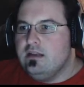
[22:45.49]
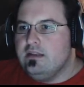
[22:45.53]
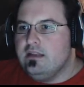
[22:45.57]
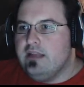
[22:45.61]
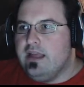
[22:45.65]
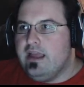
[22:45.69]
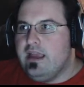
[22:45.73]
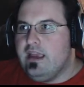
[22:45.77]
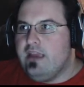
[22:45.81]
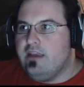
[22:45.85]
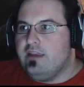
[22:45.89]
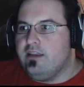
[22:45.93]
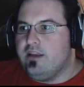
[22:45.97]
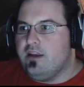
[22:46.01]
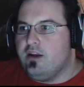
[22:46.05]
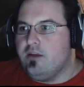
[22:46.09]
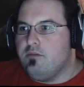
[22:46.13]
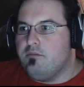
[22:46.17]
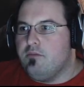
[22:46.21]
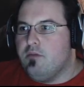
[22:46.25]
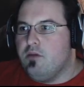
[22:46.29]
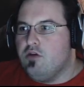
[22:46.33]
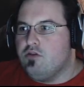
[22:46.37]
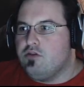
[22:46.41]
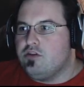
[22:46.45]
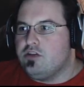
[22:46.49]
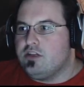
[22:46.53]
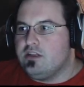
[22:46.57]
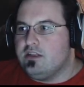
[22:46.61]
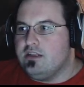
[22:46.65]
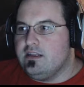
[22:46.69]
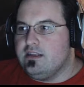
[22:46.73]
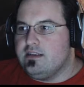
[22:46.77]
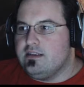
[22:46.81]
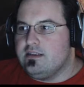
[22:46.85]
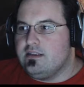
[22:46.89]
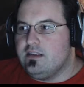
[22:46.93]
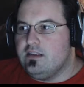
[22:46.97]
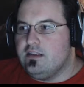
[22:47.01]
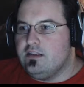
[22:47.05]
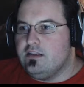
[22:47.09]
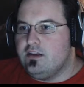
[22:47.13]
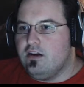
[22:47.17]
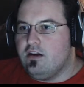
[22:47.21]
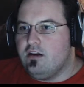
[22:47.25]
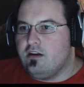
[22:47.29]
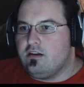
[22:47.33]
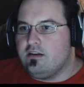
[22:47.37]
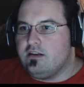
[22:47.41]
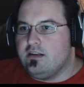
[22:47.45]
Laying there motionless in the
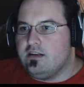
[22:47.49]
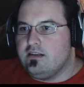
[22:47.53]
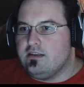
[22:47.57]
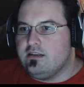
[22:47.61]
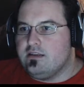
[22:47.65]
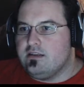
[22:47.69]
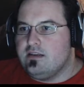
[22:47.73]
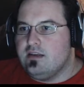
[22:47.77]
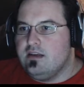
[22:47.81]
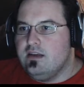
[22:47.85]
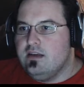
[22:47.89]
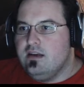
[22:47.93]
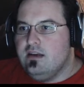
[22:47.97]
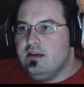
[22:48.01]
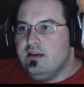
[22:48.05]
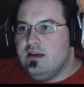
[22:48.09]
darkness,